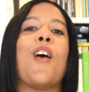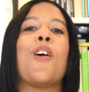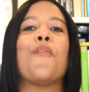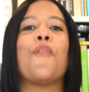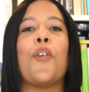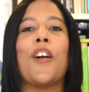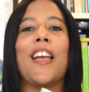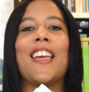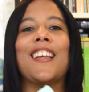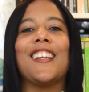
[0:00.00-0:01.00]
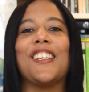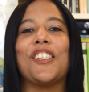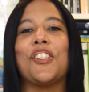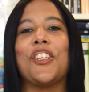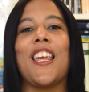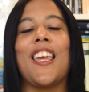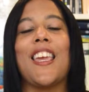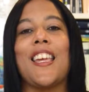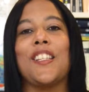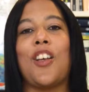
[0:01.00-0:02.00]
For English,
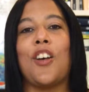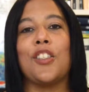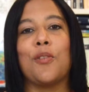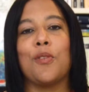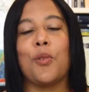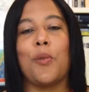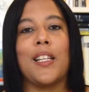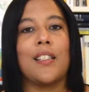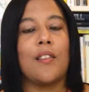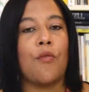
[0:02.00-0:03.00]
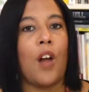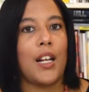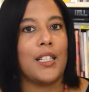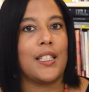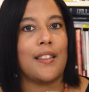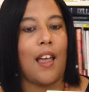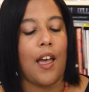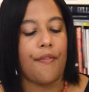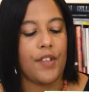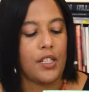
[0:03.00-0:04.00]
she is also doing Rod and
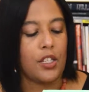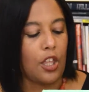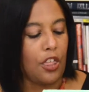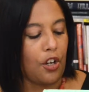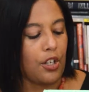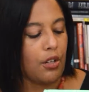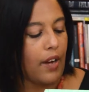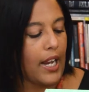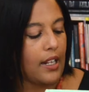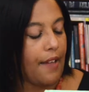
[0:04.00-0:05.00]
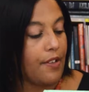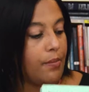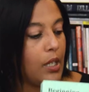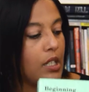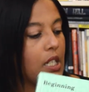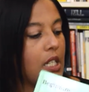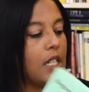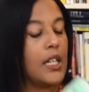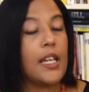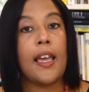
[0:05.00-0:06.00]
Staff. This is the 3rd grade level book.
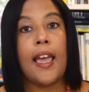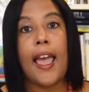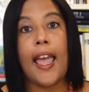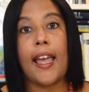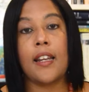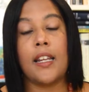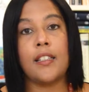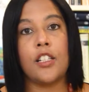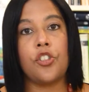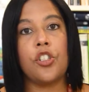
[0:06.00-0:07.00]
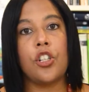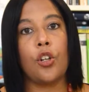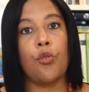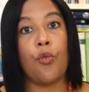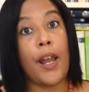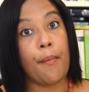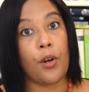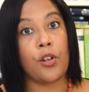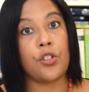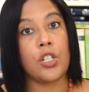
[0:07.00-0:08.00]
And in addition to
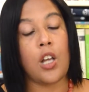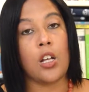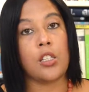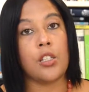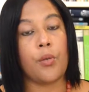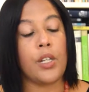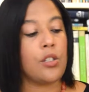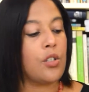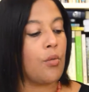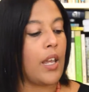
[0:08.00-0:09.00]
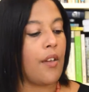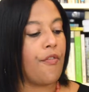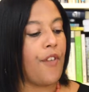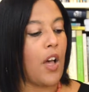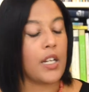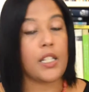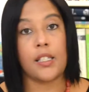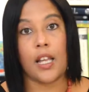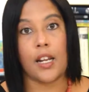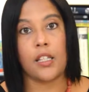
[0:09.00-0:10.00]
grammar, she also is doing phonics
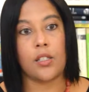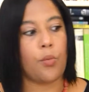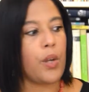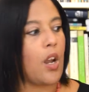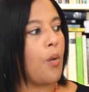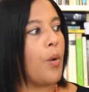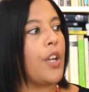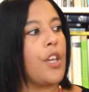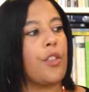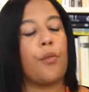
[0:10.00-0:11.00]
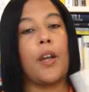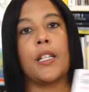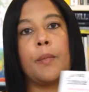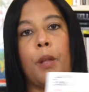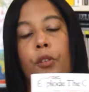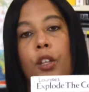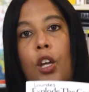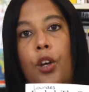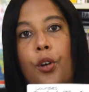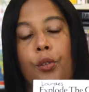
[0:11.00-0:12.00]
studies. So we are working through Explode the
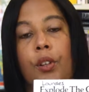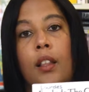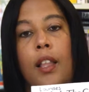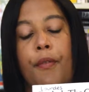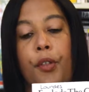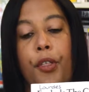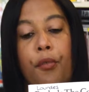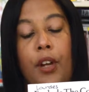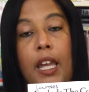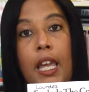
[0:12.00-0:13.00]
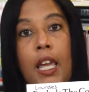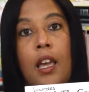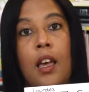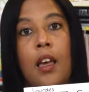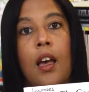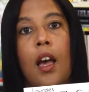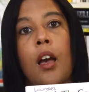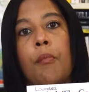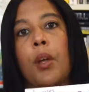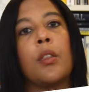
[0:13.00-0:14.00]
Code level 3.
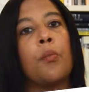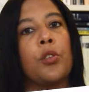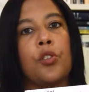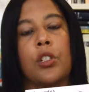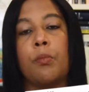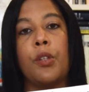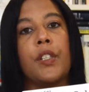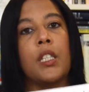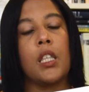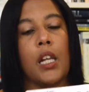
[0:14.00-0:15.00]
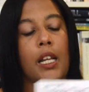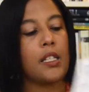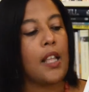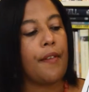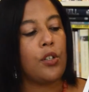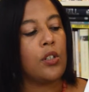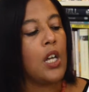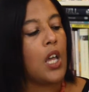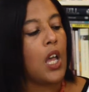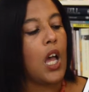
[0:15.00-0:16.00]
And then we'll just move into the next level
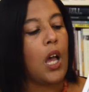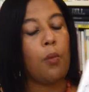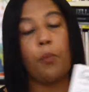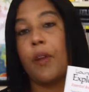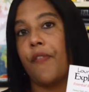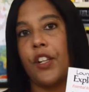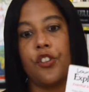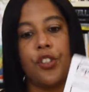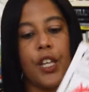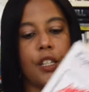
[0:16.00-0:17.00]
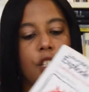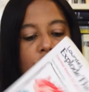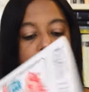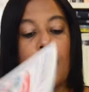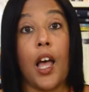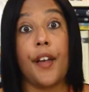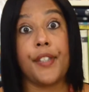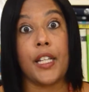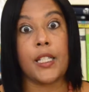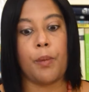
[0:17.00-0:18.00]
when we finish this. She loves
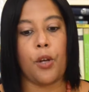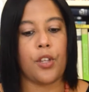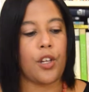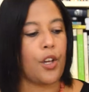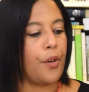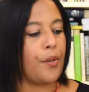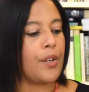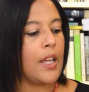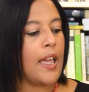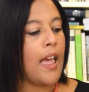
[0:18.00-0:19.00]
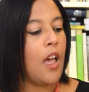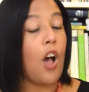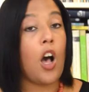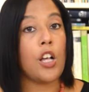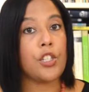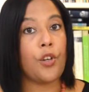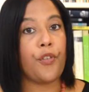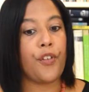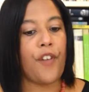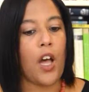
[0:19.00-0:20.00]
Explode the Code. Also
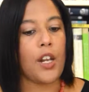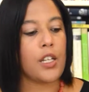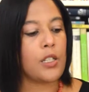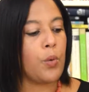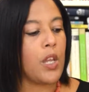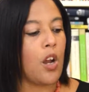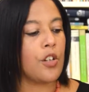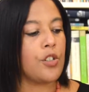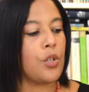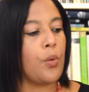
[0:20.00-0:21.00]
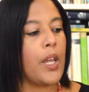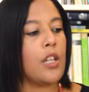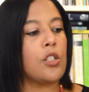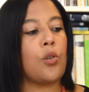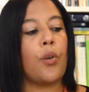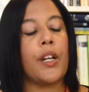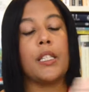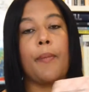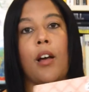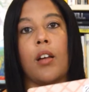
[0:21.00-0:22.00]
for phonics, we are doing Stories
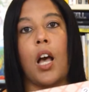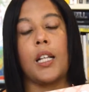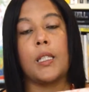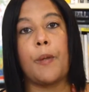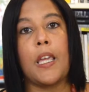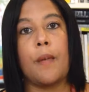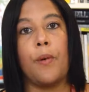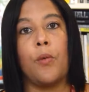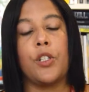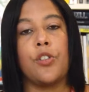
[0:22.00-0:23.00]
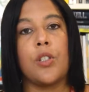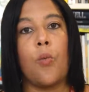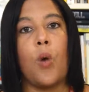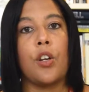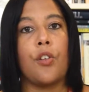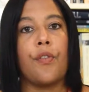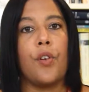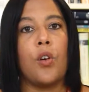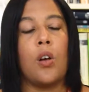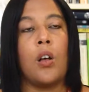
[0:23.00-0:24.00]
About God's People, which is a
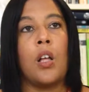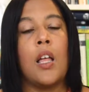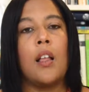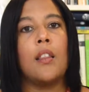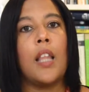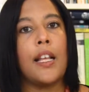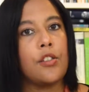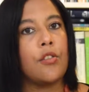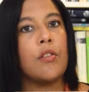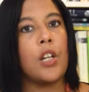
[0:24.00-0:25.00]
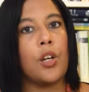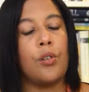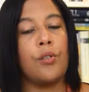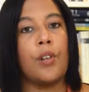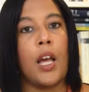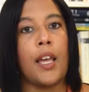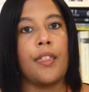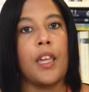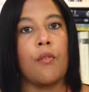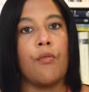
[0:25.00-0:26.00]
wonderful, lesser known, I
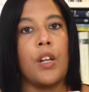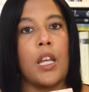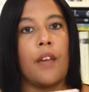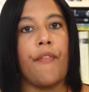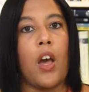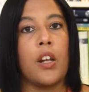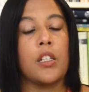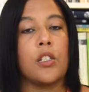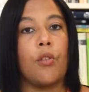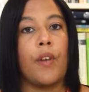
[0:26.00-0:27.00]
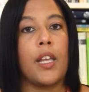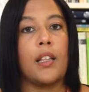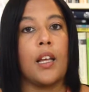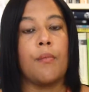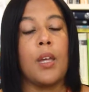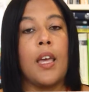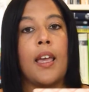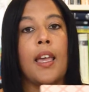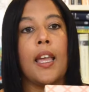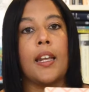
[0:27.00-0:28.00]
think, reading and phonics curriculum.
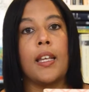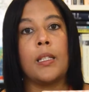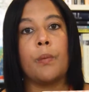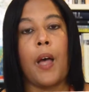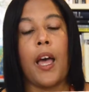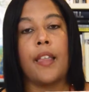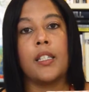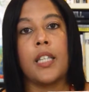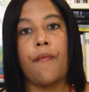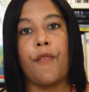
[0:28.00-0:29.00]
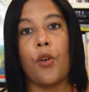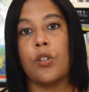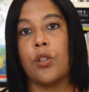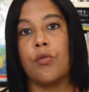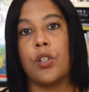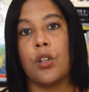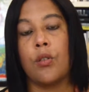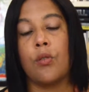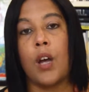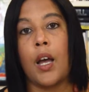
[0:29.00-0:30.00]
It is by the same folks who
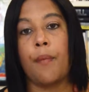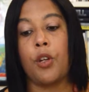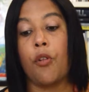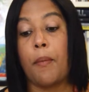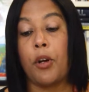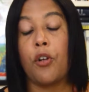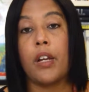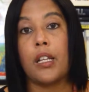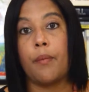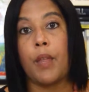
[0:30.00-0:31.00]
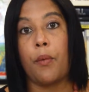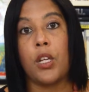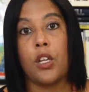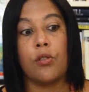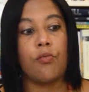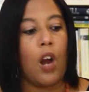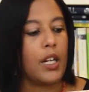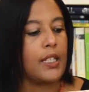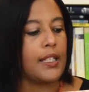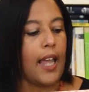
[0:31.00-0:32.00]
do the grammar curriculum that we use, Rod
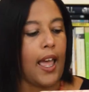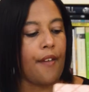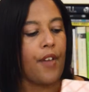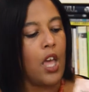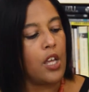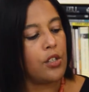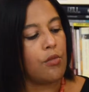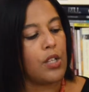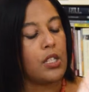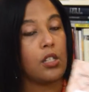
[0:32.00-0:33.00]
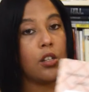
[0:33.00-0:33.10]
and Staff. So this is